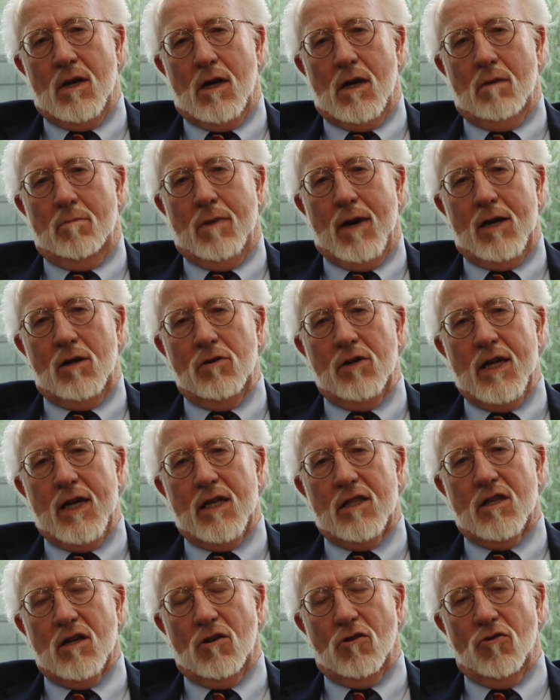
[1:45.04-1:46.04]
By looking
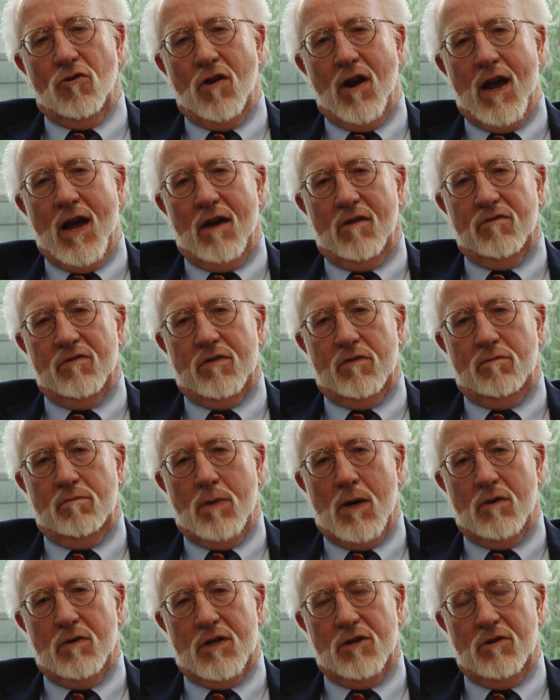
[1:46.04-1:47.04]
at the craft of
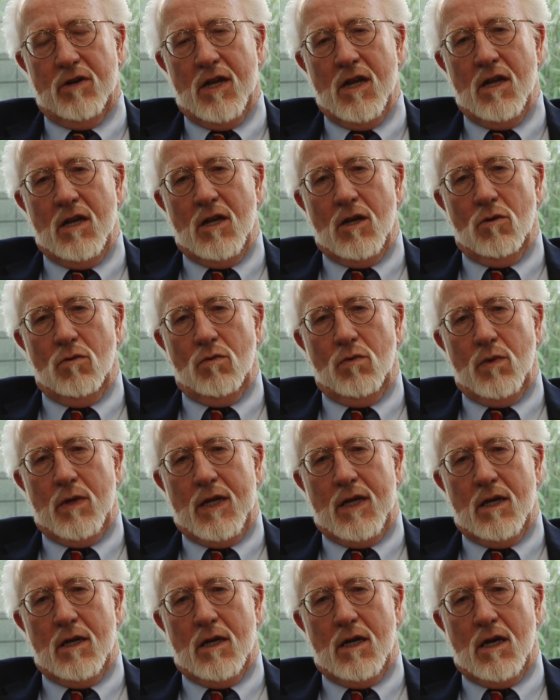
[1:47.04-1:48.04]
poetry,
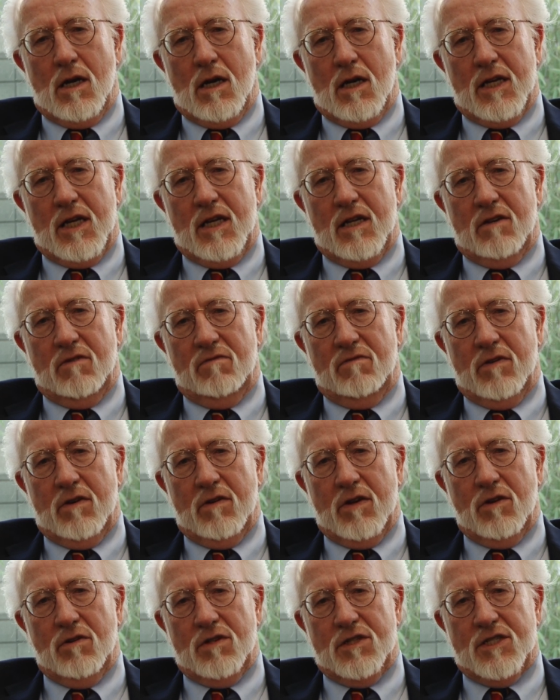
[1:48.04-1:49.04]
we get a
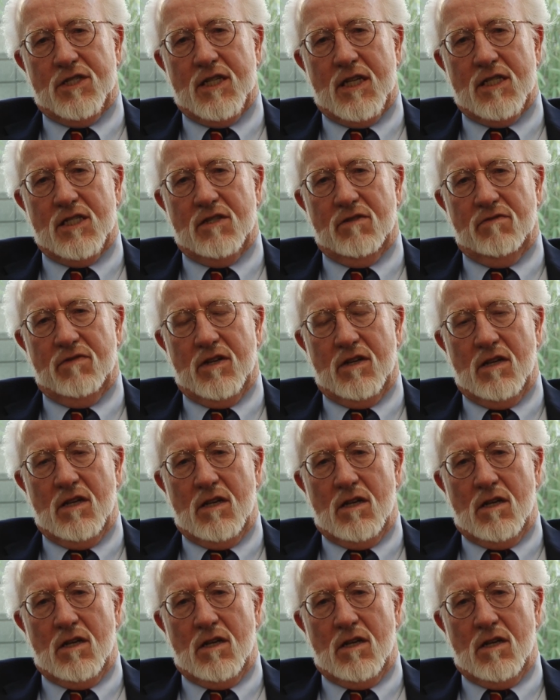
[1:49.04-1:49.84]
very good sense of the